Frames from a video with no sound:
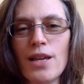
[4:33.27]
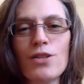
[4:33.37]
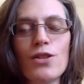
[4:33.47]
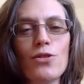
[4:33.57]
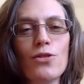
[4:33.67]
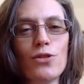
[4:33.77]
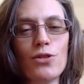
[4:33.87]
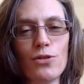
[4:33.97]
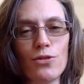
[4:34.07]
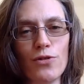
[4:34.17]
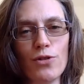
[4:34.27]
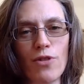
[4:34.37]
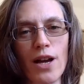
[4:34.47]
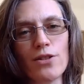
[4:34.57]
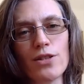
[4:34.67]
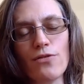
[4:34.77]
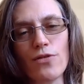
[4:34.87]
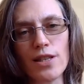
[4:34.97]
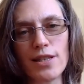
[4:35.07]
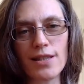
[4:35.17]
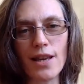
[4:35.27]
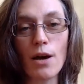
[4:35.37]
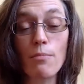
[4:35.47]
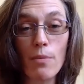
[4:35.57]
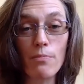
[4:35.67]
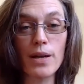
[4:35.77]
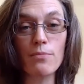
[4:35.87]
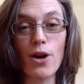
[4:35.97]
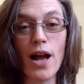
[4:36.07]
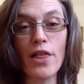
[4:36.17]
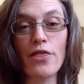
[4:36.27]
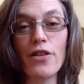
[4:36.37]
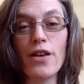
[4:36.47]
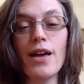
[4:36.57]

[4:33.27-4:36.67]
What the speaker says: So you could do a few rounds of this pumping breath,